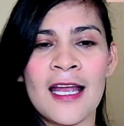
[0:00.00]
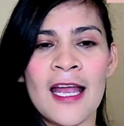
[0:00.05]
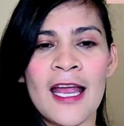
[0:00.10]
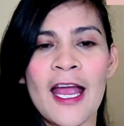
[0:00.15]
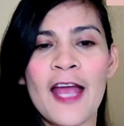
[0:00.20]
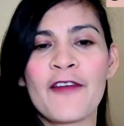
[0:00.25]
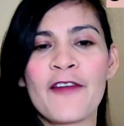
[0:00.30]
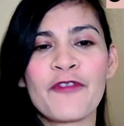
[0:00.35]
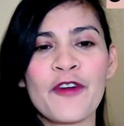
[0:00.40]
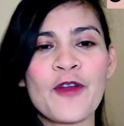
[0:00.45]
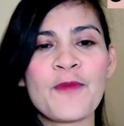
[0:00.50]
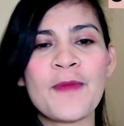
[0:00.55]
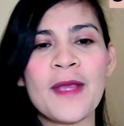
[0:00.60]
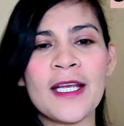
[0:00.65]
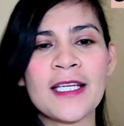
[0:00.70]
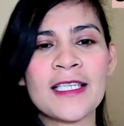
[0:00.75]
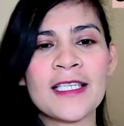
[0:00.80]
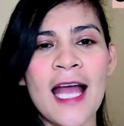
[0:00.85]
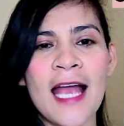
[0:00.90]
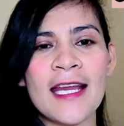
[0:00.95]
And for
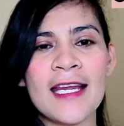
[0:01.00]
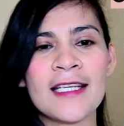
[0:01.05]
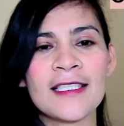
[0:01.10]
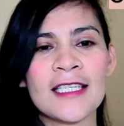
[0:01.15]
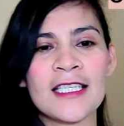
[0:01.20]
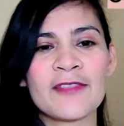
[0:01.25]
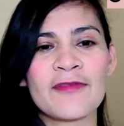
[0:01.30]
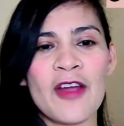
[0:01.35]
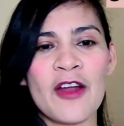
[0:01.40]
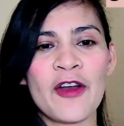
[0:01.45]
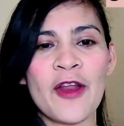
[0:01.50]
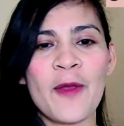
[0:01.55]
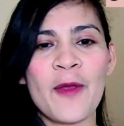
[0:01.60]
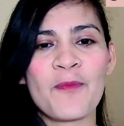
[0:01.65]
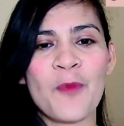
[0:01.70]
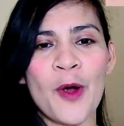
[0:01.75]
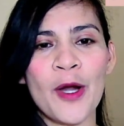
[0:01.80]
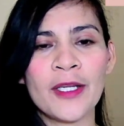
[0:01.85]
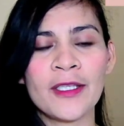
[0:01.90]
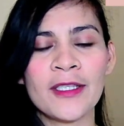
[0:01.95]
me, science is very
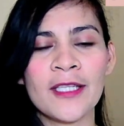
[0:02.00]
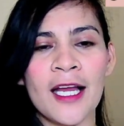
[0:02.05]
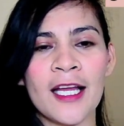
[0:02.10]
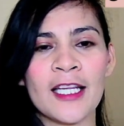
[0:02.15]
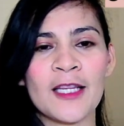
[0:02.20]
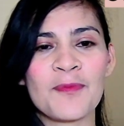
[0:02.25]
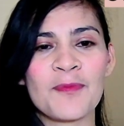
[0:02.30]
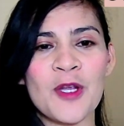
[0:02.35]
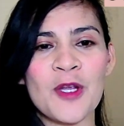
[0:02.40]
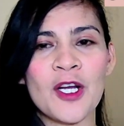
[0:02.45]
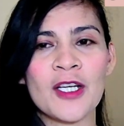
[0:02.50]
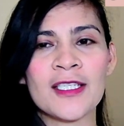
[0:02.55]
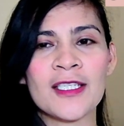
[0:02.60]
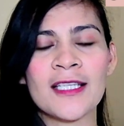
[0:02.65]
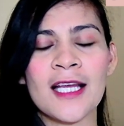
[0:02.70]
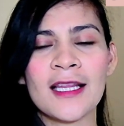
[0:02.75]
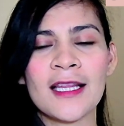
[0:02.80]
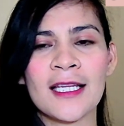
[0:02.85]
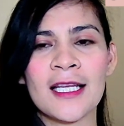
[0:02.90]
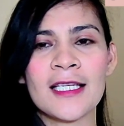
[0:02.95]
important because
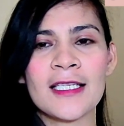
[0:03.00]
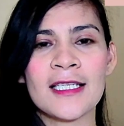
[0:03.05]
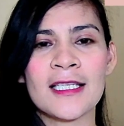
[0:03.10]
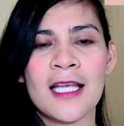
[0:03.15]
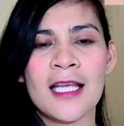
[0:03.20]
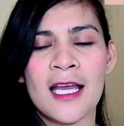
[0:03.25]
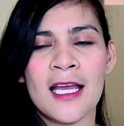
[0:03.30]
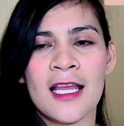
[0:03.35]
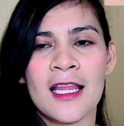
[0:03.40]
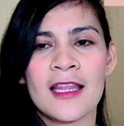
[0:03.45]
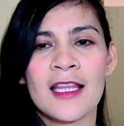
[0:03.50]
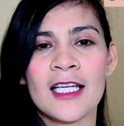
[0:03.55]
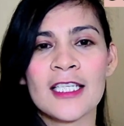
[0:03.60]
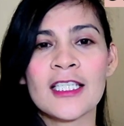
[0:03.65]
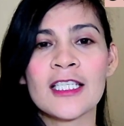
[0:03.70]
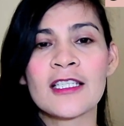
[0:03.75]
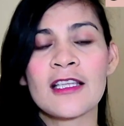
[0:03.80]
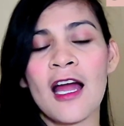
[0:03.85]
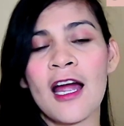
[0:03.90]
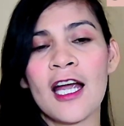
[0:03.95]
that is the
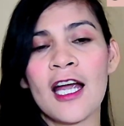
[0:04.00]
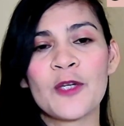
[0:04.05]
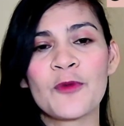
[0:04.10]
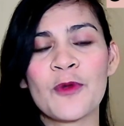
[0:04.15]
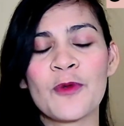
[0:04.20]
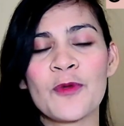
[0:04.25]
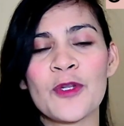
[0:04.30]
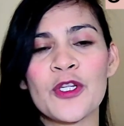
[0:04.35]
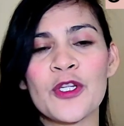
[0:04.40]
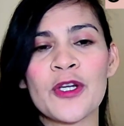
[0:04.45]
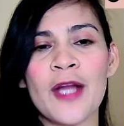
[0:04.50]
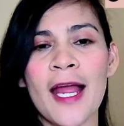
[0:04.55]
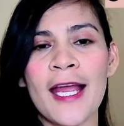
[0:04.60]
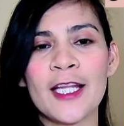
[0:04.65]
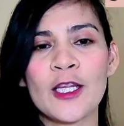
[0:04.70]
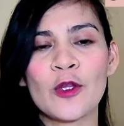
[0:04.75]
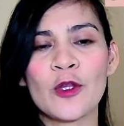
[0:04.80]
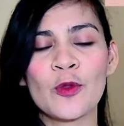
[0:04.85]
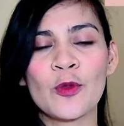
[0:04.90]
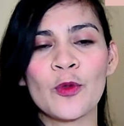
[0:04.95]
start when you
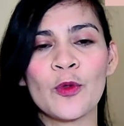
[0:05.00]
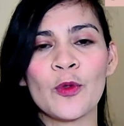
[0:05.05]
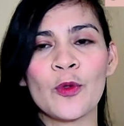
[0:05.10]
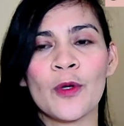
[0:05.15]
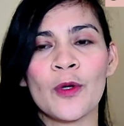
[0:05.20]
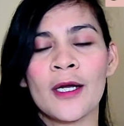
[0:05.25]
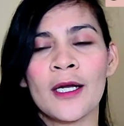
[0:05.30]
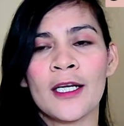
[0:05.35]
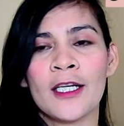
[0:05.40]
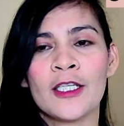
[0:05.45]
try to